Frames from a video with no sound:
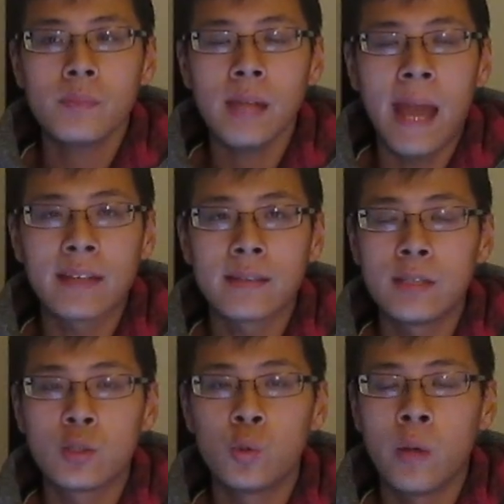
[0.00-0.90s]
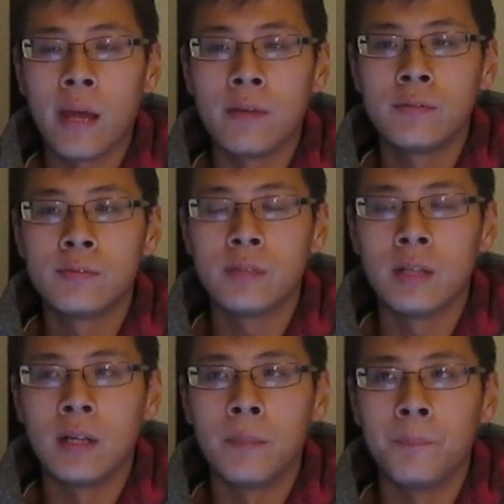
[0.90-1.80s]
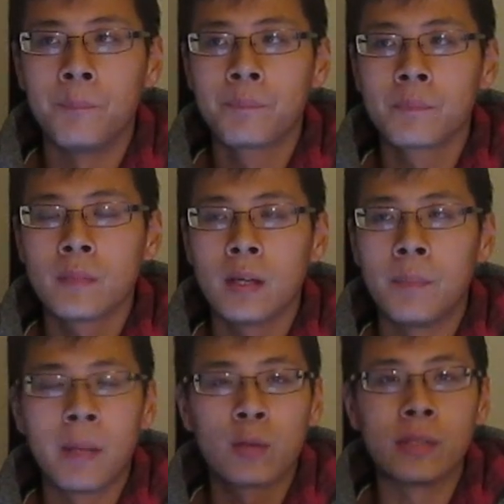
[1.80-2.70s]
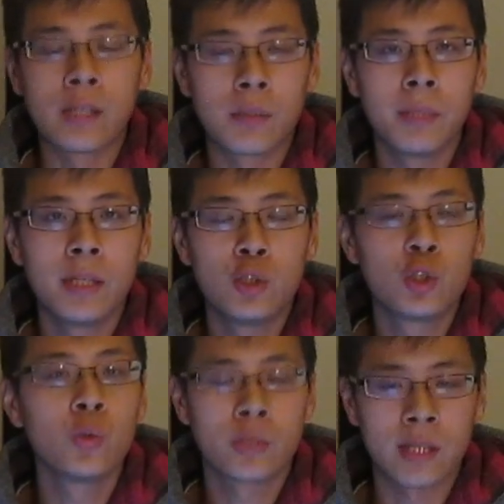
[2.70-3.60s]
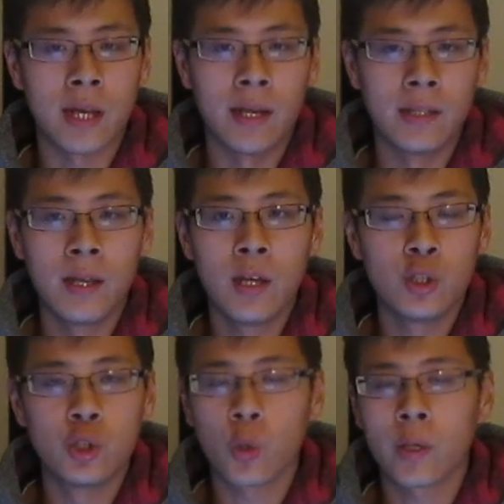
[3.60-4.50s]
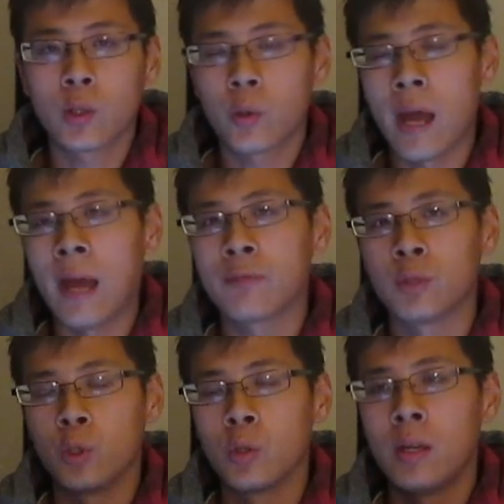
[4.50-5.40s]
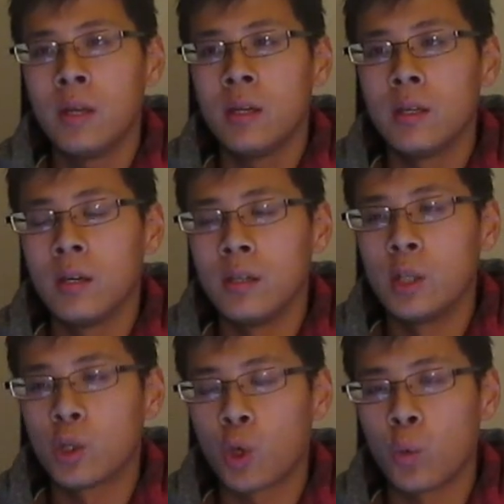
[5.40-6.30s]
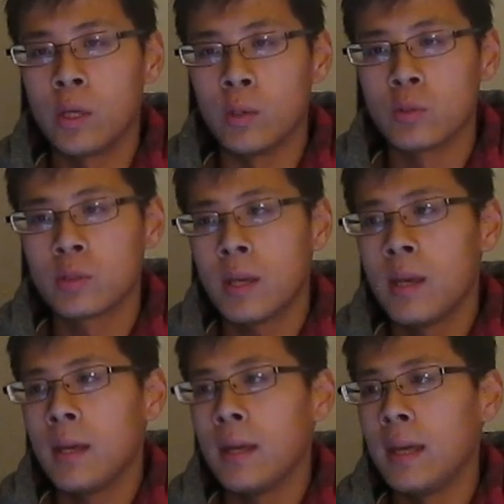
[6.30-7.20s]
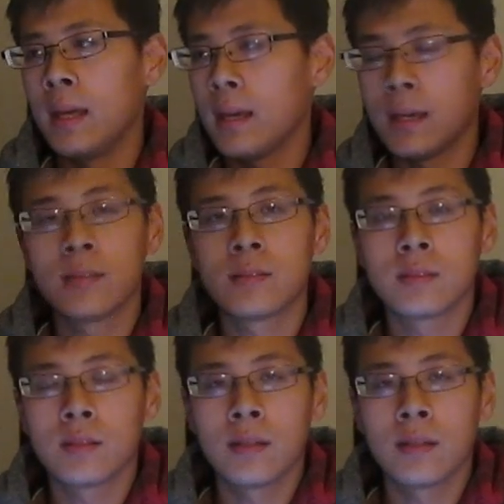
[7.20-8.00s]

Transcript: athletes who have um, apparently committed suicide during or after uh, their careers and